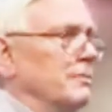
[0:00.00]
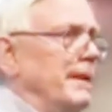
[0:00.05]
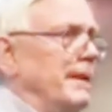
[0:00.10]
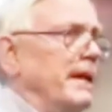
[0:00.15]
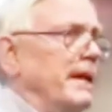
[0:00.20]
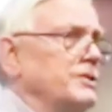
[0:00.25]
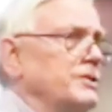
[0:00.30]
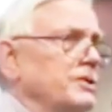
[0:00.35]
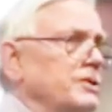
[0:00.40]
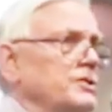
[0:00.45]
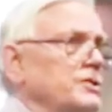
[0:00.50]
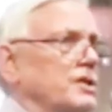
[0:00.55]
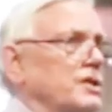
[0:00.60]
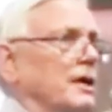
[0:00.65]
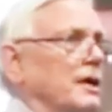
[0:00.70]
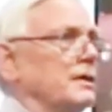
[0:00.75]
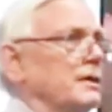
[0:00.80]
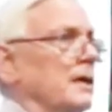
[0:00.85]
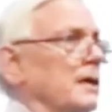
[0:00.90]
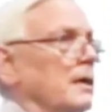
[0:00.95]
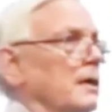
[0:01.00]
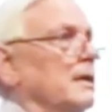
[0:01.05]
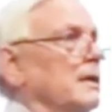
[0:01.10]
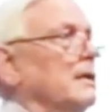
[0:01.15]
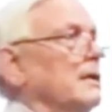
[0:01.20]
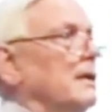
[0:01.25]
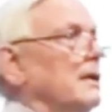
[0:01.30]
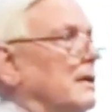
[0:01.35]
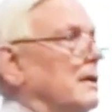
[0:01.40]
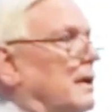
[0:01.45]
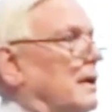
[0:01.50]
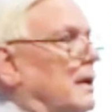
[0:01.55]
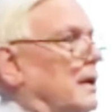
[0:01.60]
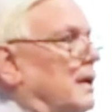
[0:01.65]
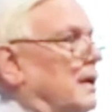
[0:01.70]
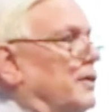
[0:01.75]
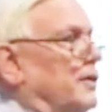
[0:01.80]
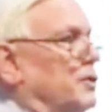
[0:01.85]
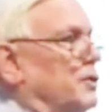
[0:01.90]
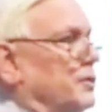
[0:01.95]
imagines that
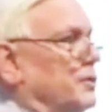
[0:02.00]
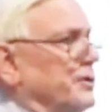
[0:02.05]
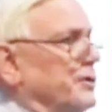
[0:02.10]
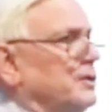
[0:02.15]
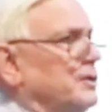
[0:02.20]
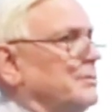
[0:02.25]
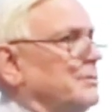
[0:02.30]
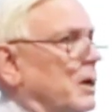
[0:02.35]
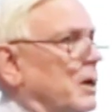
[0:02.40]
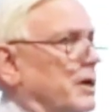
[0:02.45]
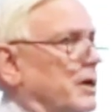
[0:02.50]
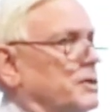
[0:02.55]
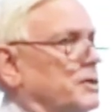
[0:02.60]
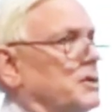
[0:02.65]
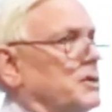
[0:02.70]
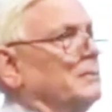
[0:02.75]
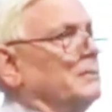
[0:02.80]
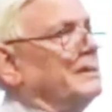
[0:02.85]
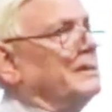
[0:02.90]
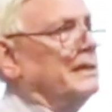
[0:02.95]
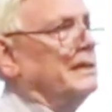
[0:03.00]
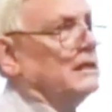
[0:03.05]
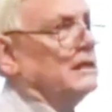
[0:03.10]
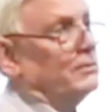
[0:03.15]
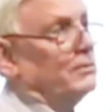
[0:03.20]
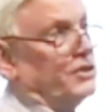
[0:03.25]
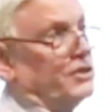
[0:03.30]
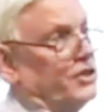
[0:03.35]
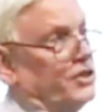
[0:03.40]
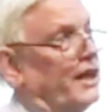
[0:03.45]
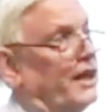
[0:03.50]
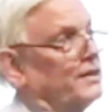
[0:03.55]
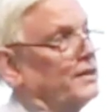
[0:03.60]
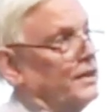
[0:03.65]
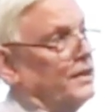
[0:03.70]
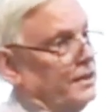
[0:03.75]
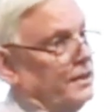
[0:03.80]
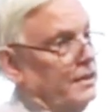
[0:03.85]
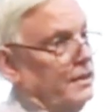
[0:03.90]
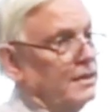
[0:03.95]
the real Marx completely
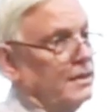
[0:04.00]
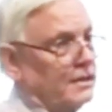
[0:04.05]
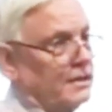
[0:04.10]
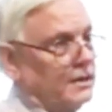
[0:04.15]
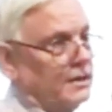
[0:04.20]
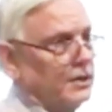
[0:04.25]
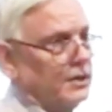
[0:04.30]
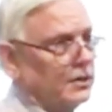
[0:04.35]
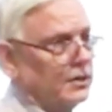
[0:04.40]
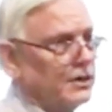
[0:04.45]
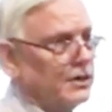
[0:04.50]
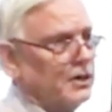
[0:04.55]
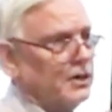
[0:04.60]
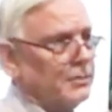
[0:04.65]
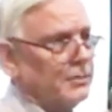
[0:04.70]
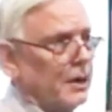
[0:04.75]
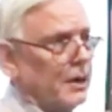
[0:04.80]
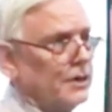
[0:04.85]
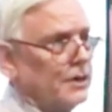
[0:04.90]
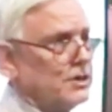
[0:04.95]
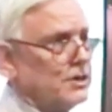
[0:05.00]
rejected the earlier Marx.